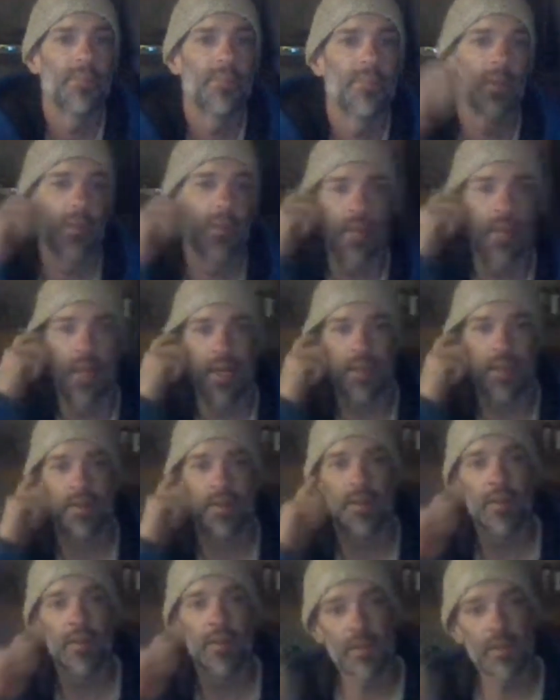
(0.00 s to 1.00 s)
NASA
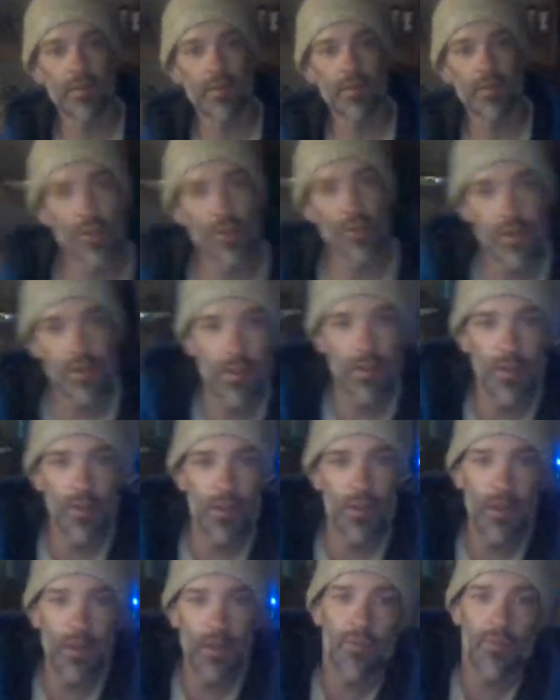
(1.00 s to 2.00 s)
is officially
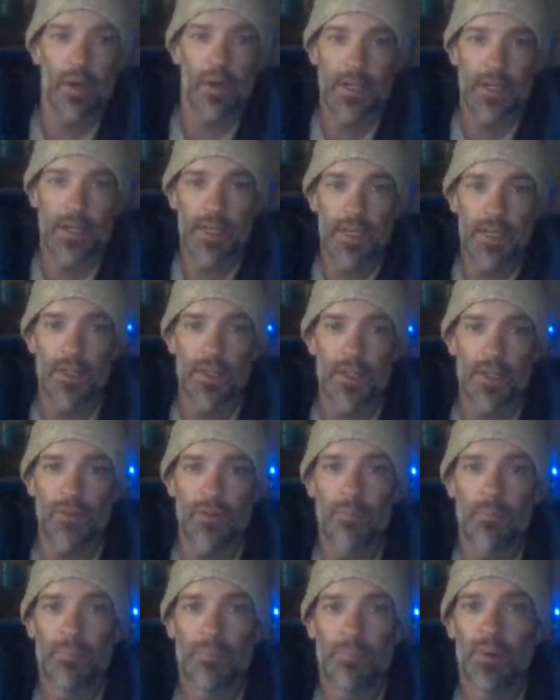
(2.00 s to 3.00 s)
looking for ideas
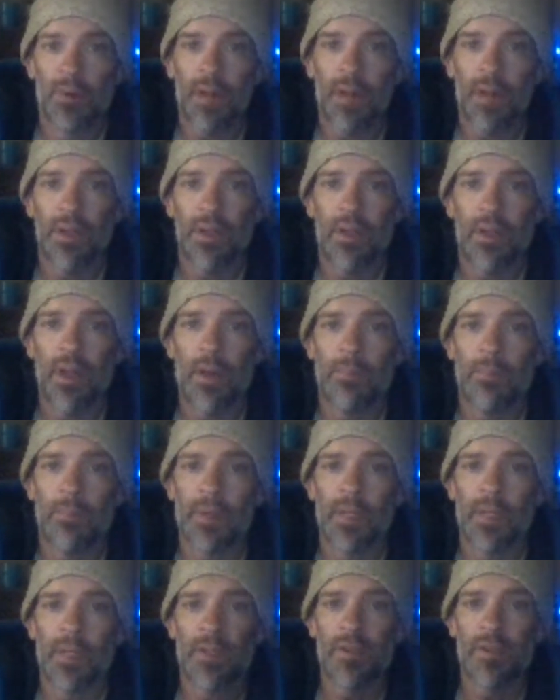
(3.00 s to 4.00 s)
from private
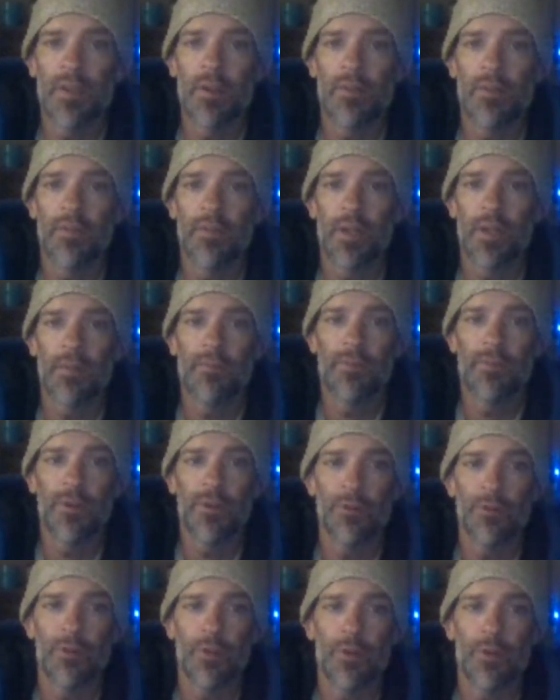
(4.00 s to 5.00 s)
companies to develop
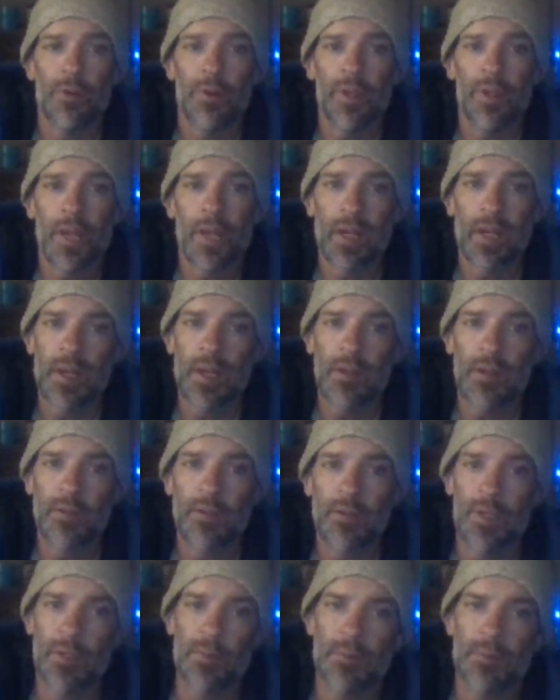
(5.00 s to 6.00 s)
future lunar
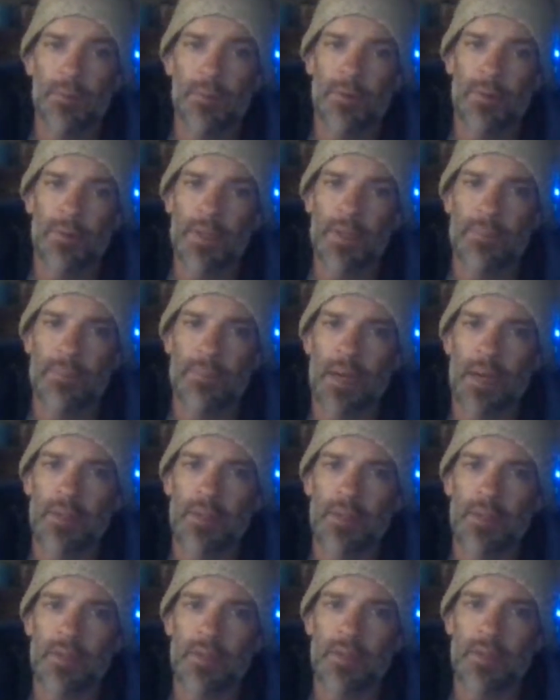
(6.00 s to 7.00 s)
technologies with
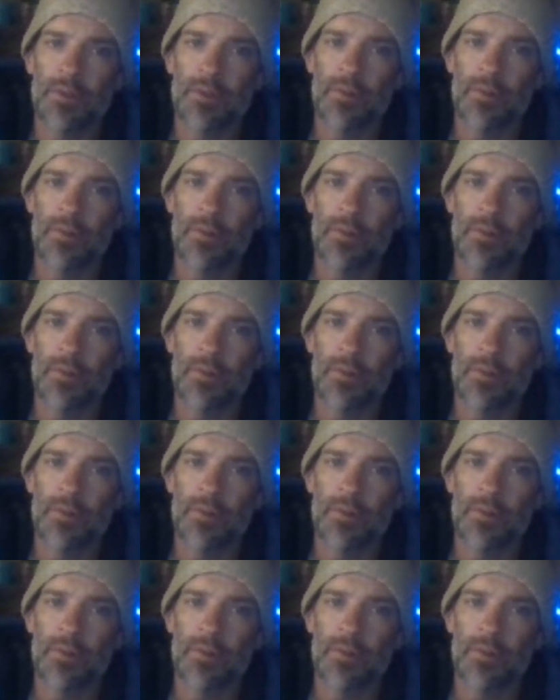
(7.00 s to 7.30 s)
responses due